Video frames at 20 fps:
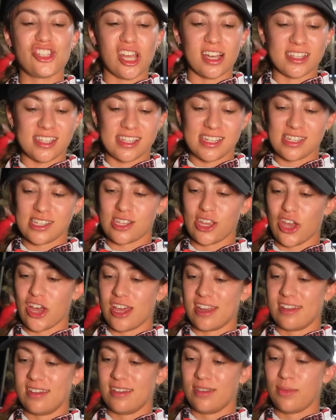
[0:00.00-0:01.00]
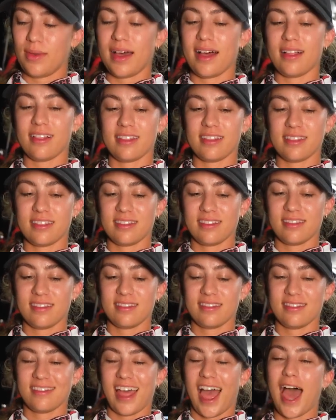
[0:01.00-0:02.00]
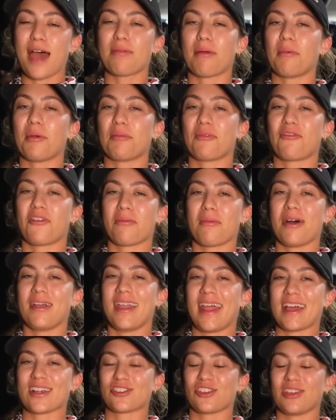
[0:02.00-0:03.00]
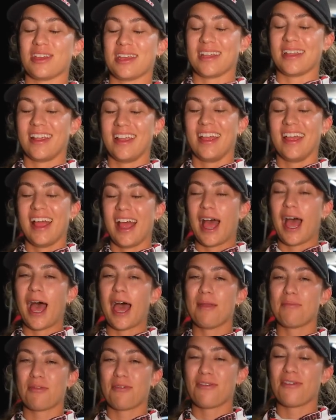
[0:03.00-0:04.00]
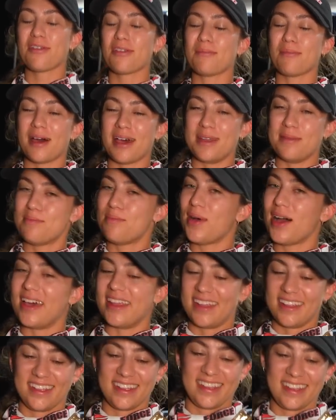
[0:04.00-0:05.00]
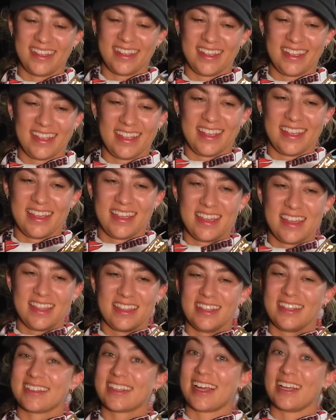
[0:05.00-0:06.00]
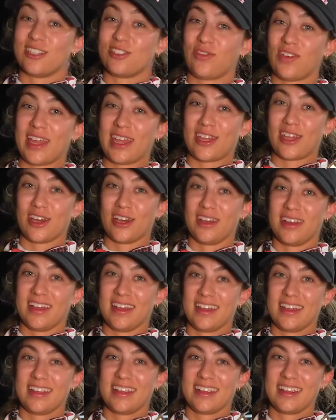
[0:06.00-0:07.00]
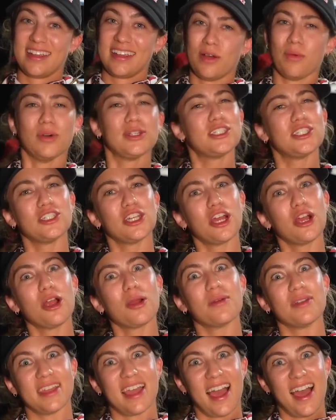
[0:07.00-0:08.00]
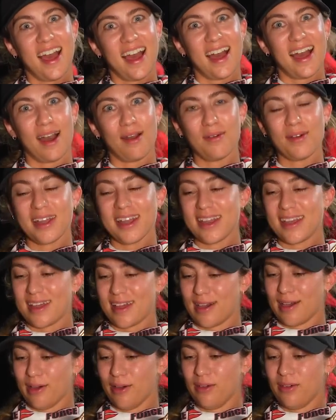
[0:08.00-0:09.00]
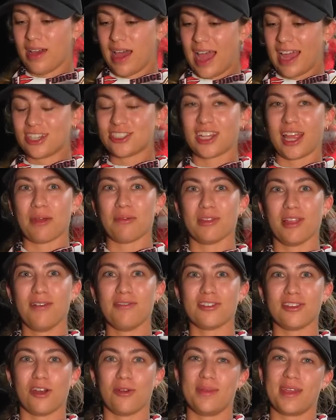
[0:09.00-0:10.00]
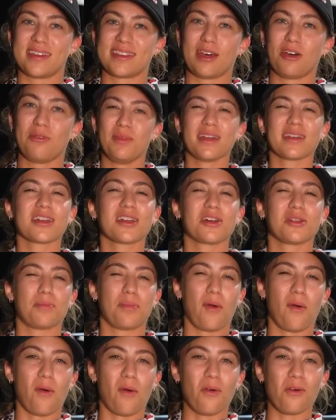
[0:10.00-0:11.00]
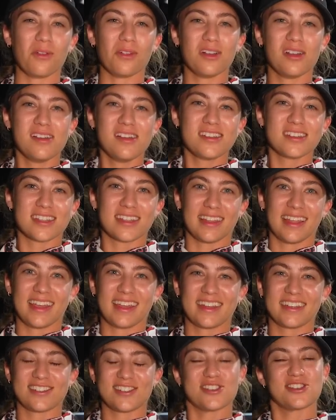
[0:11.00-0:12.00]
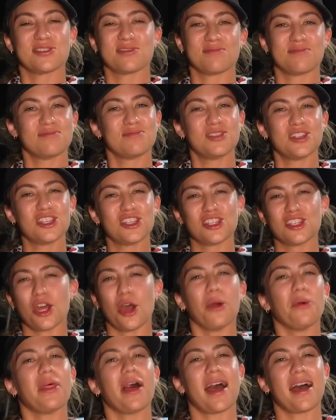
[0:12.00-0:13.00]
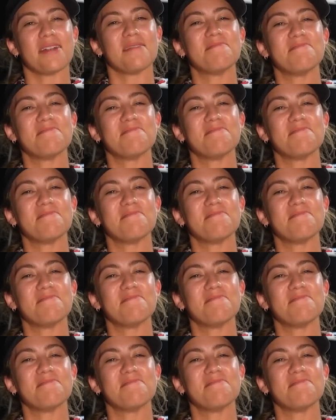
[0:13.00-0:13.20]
just as good. Well, I'd probably prefer mutton. I, I, think I'd still prefer, I'd prefer mutton, mutton, but I don't know. Grouper, these guys fight good. mutton. Let us know what you yeah, guys think. I want to know. Actually, I would love to know because be like a good poll. yeah. Like just, Groupers just or muttons?